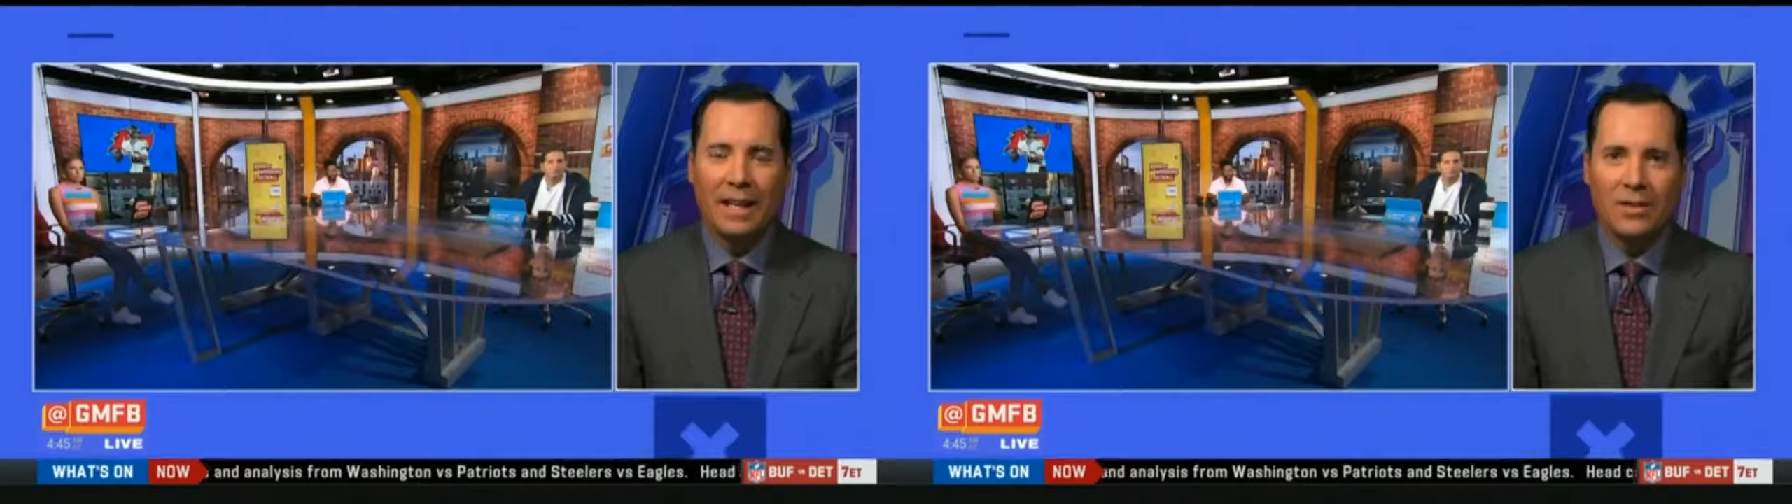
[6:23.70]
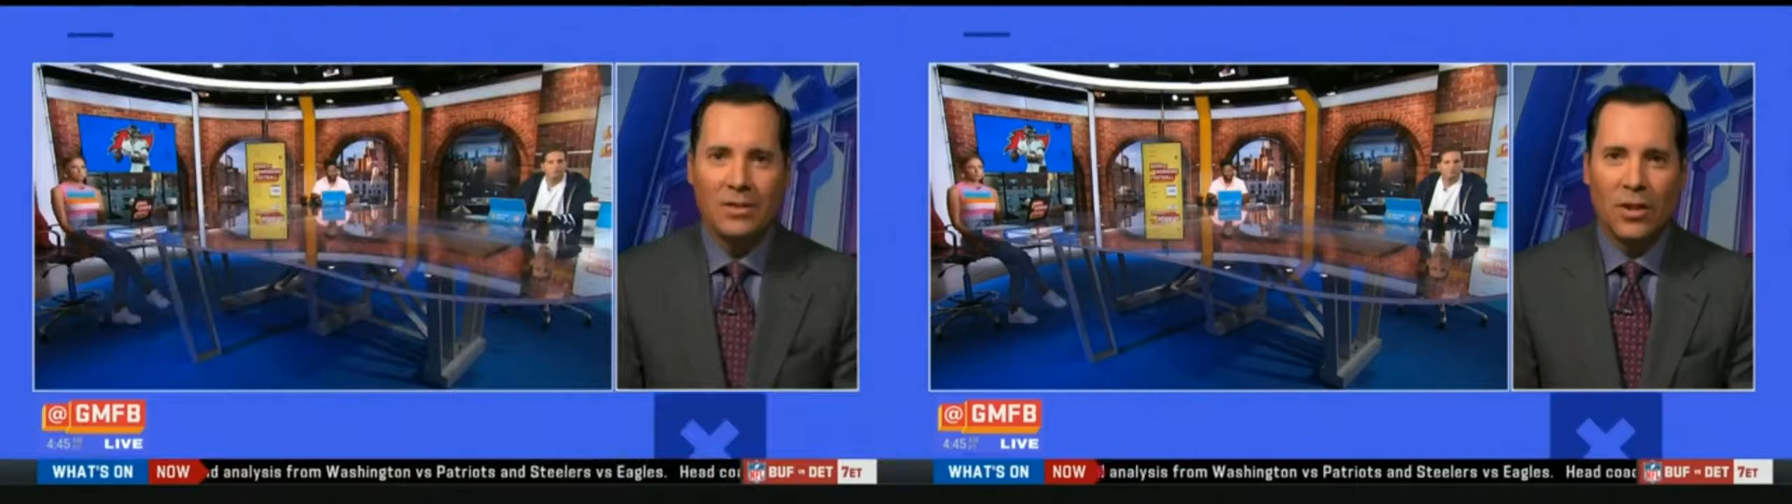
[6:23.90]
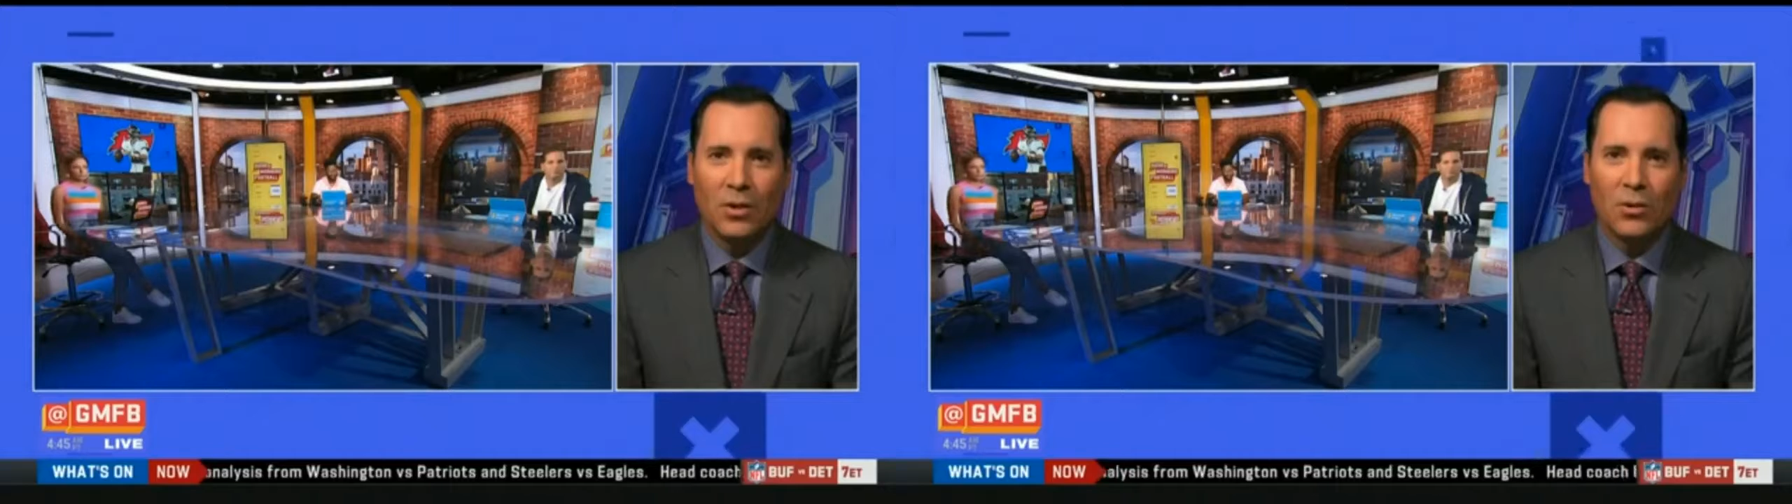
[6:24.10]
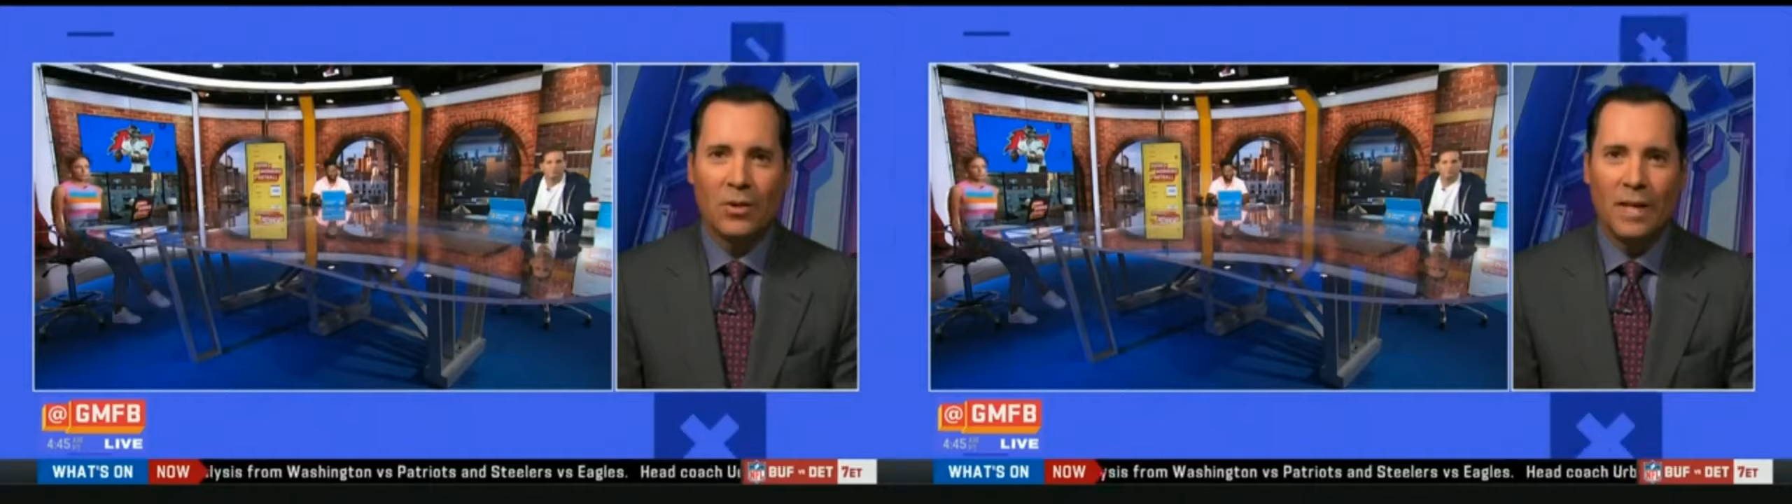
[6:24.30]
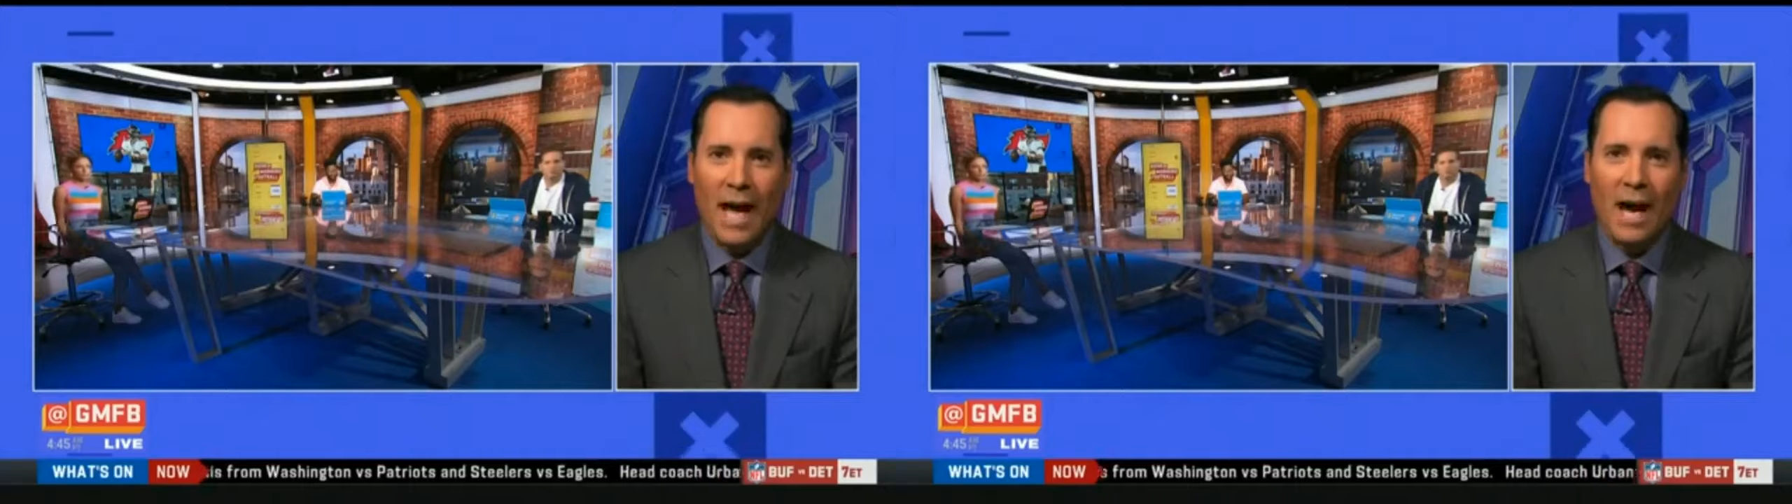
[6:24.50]
so
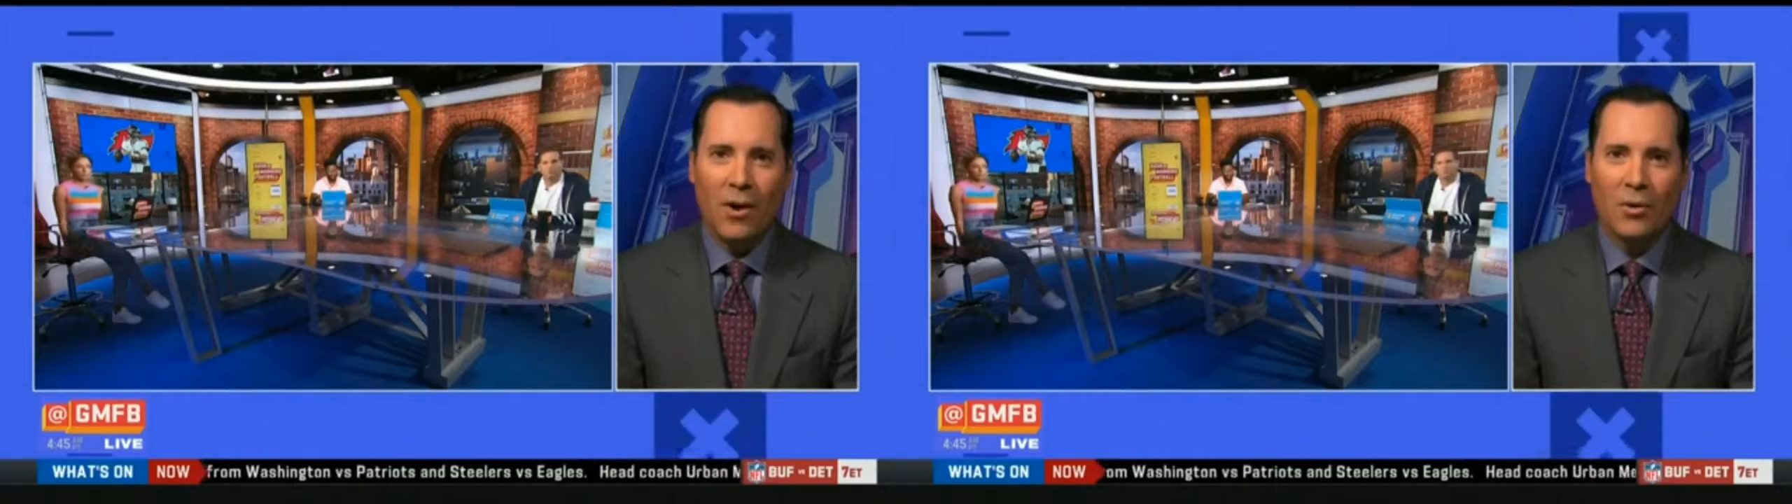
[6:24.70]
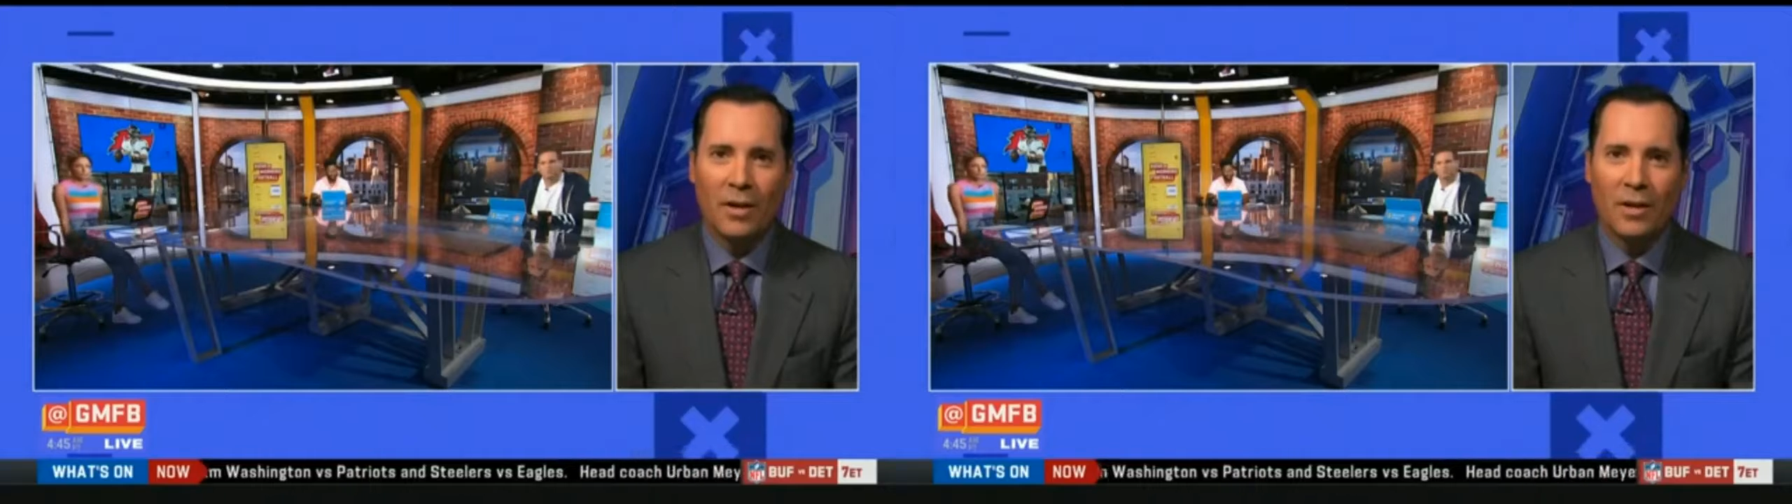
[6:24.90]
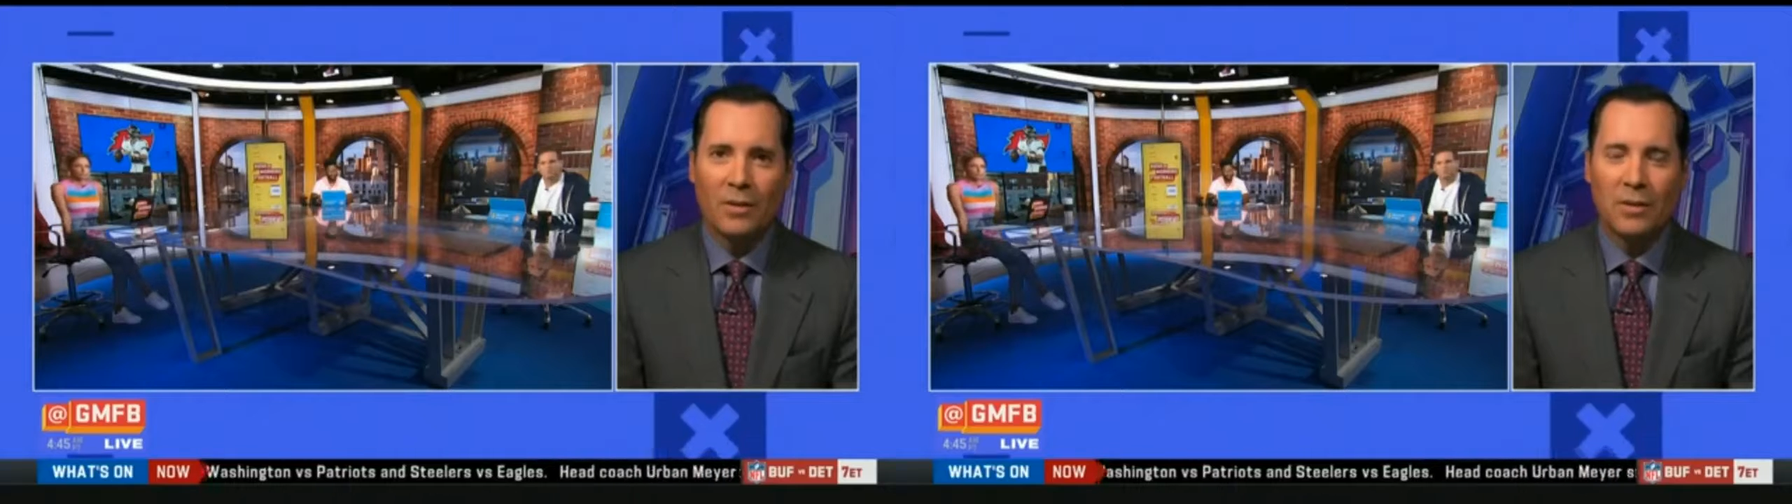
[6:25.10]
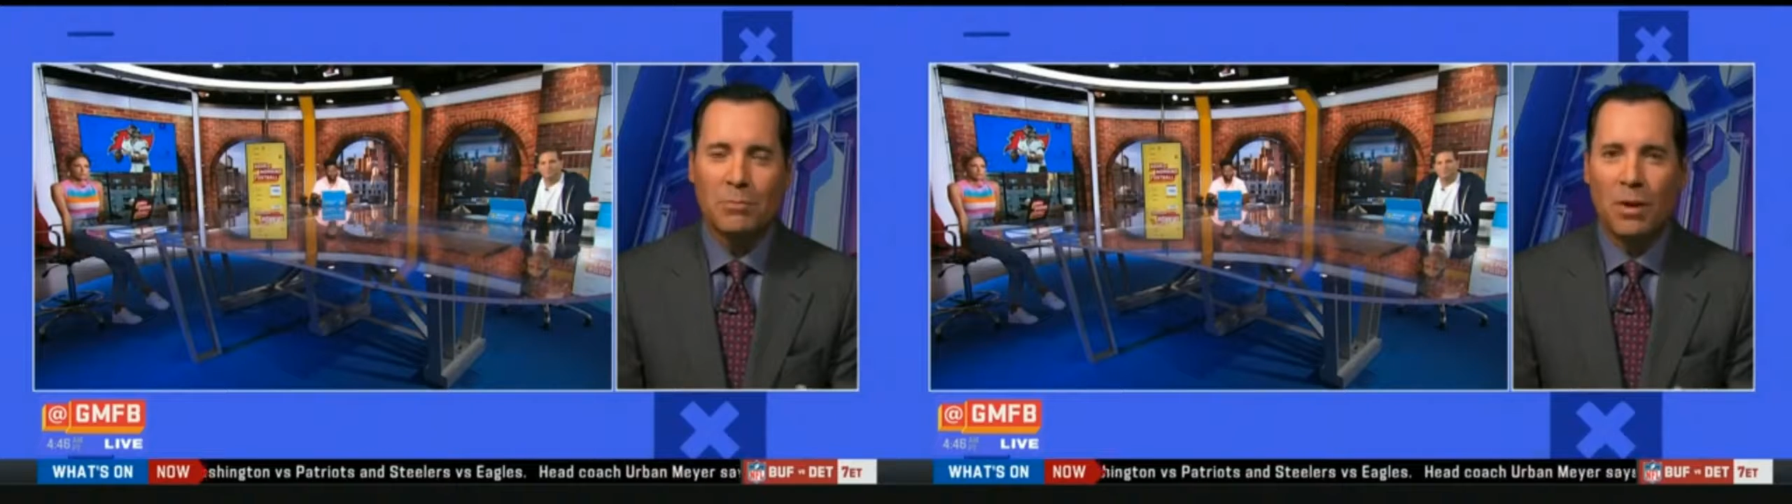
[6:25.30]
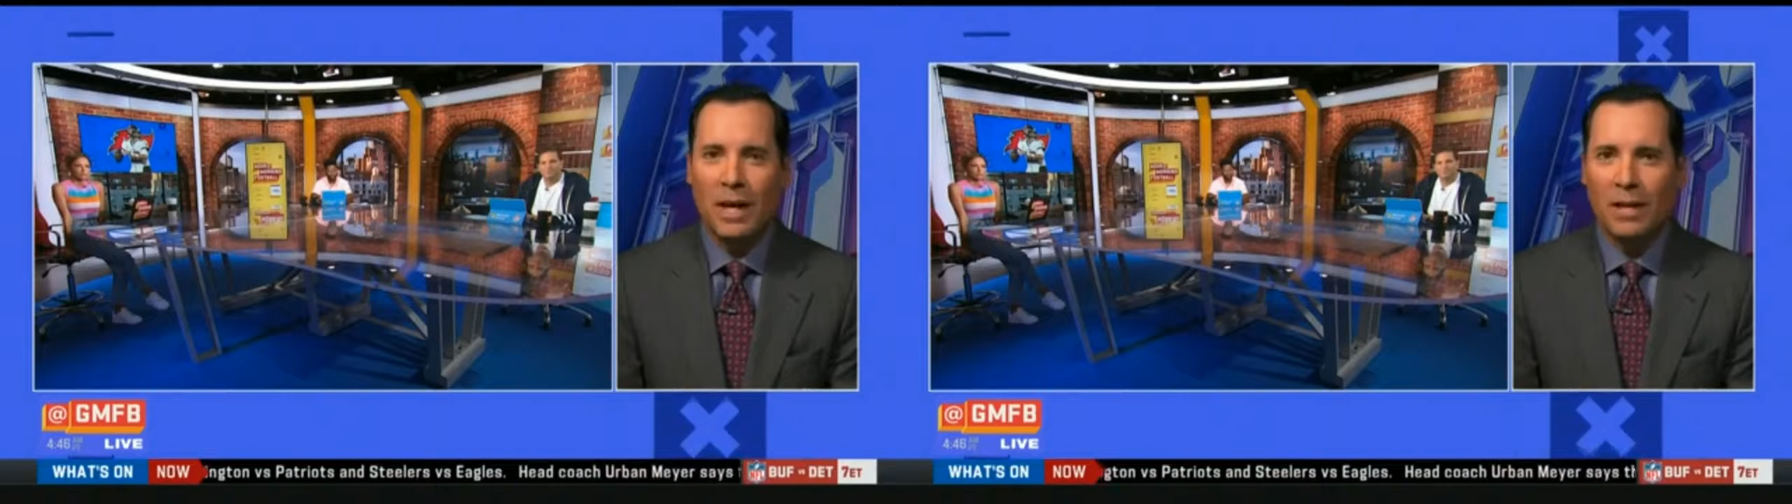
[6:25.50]
now here is
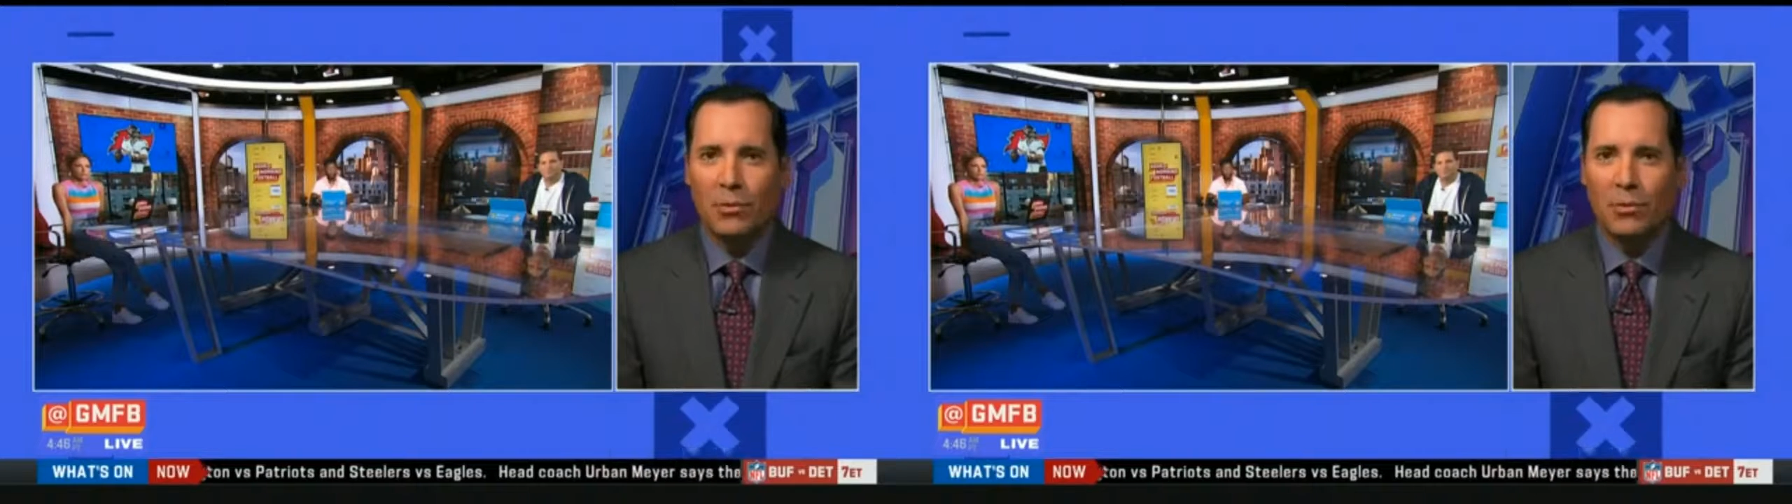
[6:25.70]
Brady,